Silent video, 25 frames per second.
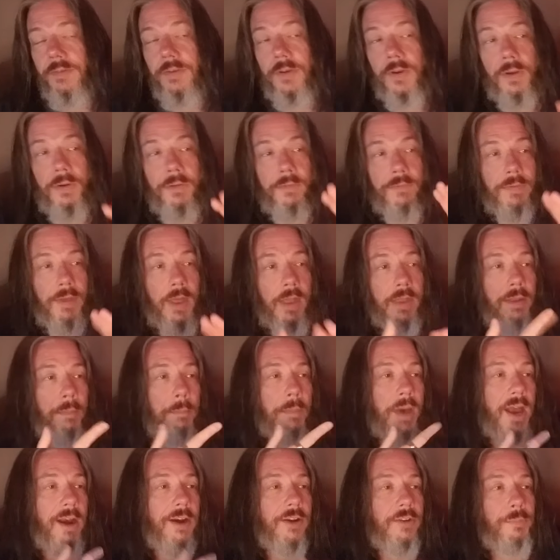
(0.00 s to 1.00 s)
You know, if, on the
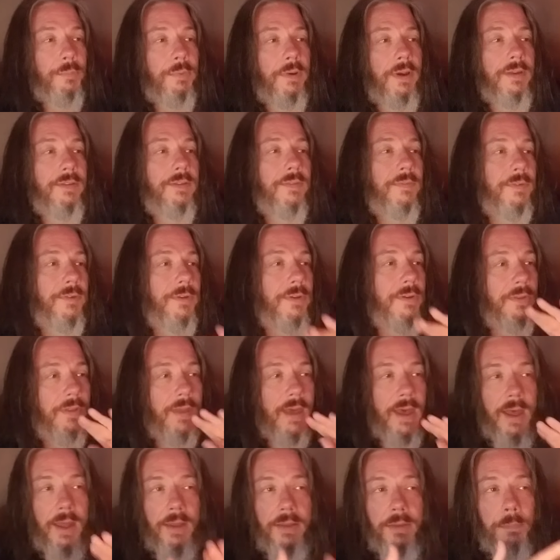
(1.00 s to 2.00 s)
Myers-Briggs, if you do
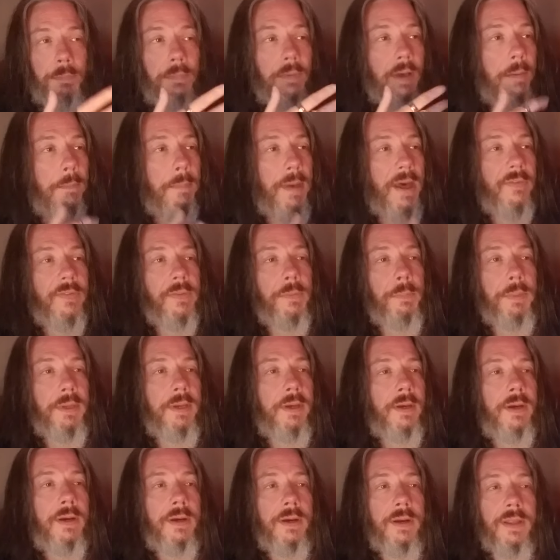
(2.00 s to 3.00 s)
that, about the
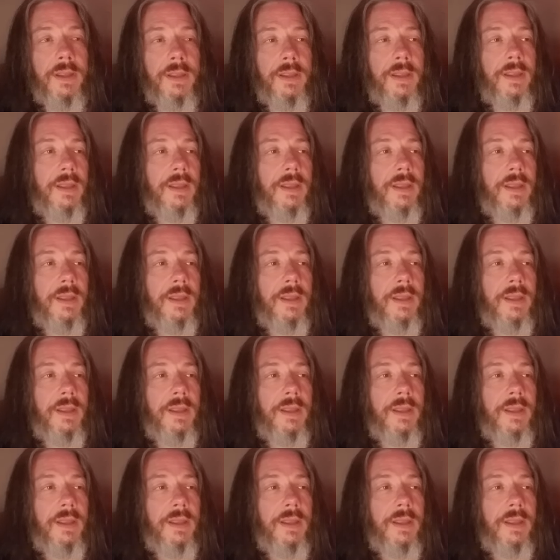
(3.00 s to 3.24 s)
beard.